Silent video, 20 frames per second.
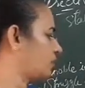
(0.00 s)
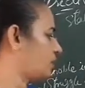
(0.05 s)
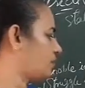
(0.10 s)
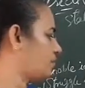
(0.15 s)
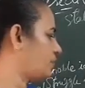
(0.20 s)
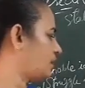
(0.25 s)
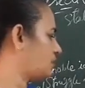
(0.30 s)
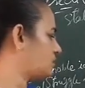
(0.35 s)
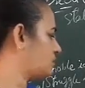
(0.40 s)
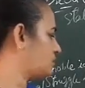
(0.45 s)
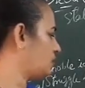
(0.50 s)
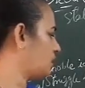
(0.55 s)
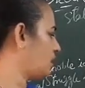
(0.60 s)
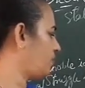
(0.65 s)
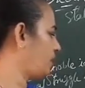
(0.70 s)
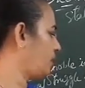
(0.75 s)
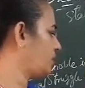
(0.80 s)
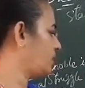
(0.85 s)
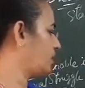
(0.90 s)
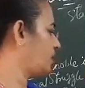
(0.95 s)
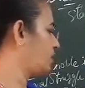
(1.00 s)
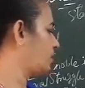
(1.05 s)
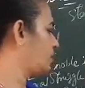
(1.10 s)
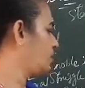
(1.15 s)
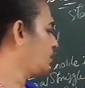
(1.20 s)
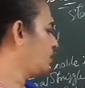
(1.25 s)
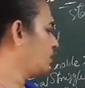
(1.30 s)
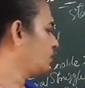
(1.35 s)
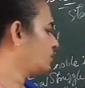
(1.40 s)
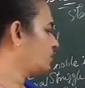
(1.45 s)
Ambedkar,
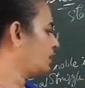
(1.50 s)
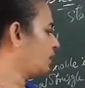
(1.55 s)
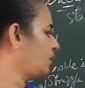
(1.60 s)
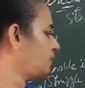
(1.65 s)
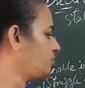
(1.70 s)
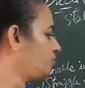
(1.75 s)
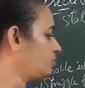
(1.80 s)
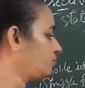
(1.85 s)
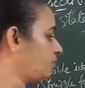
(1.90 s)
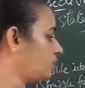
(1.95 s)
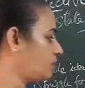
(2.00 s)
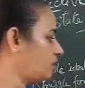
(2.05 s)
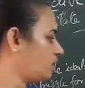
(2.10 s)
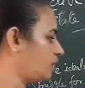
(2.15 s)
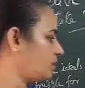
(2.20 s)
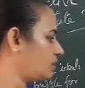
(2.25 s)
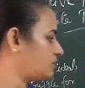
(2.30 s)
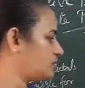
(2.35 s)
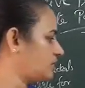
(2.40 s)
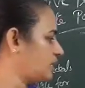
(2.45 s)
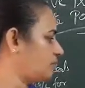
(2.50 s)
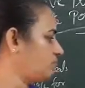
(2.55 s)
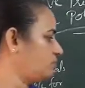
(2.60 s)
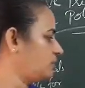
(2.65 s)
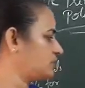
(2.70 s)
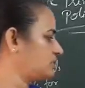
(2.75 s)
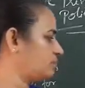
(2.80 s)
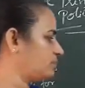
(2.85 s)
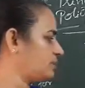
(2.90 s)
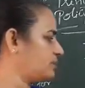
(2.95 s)
that to rule the region,
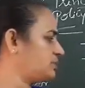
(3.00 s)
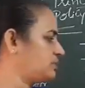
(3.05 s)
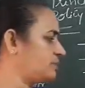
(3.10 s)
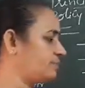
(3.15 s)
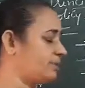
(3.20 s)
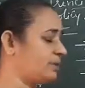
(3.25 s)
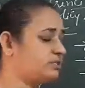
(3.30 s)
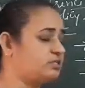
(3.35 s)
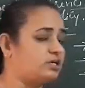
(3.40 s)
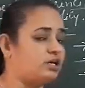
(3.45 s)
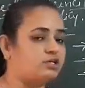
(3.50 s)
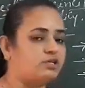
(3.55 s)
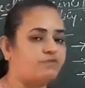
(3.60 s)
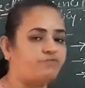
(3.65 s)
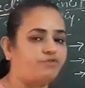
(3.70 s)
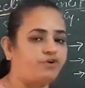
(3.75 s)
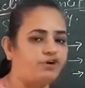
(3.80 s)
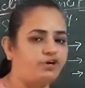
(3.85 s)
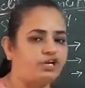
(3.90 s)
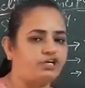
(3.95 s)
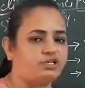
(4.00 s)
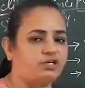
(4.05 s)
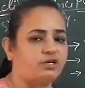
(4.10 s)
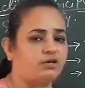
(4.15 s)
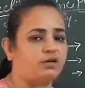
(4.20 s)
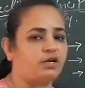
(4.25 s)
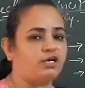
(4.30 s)
these principles are the foundation.